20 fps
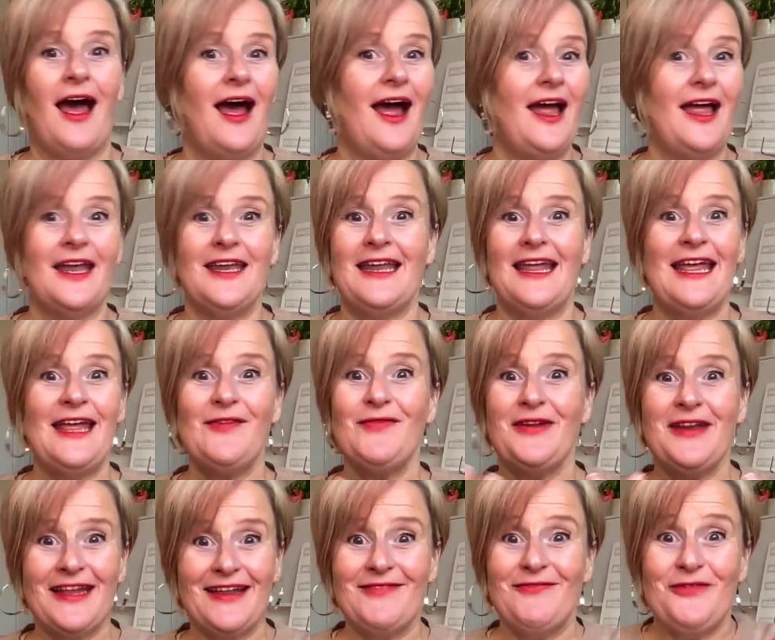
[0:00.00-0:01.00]
And even
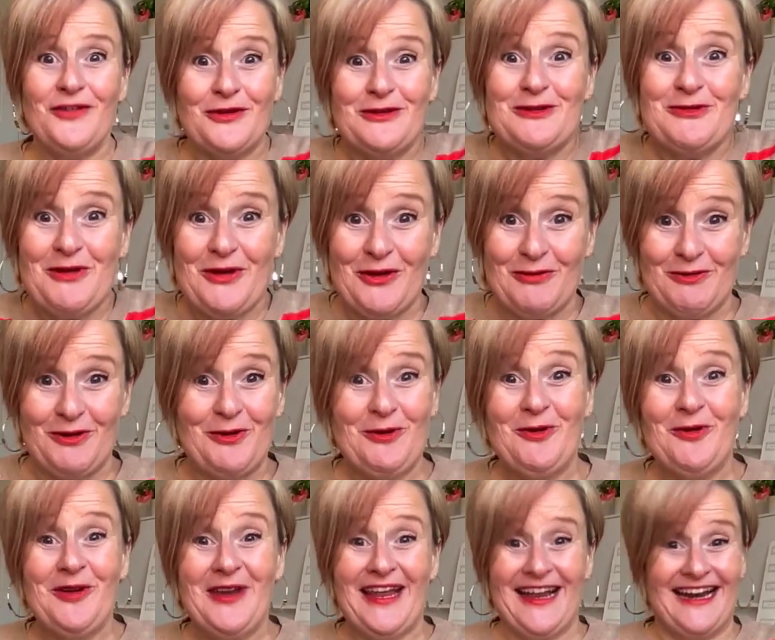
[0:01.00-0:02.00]
if you're doing a
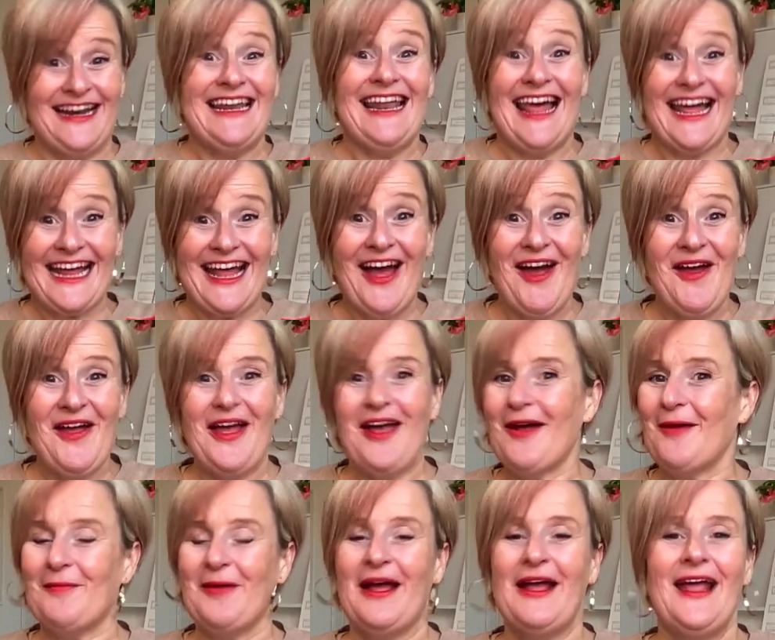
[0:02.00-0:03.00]
recording like I
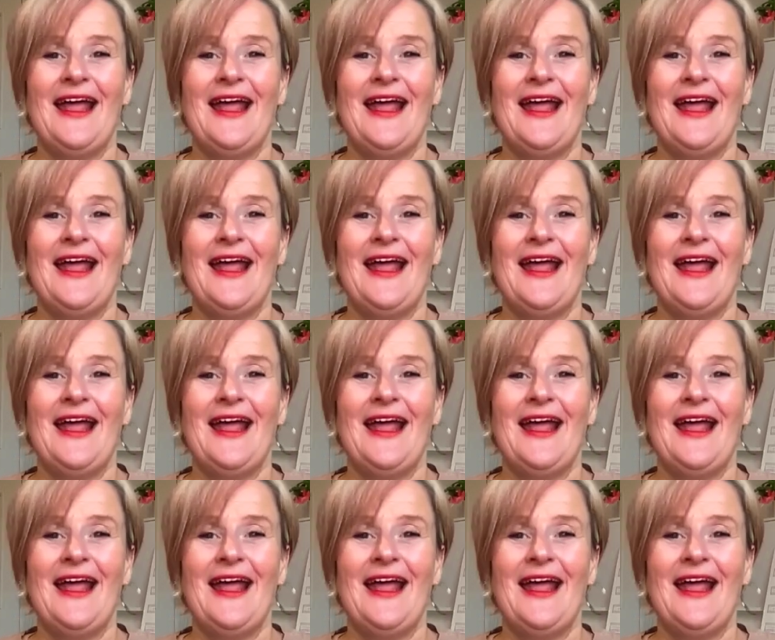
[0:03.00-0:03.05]
am,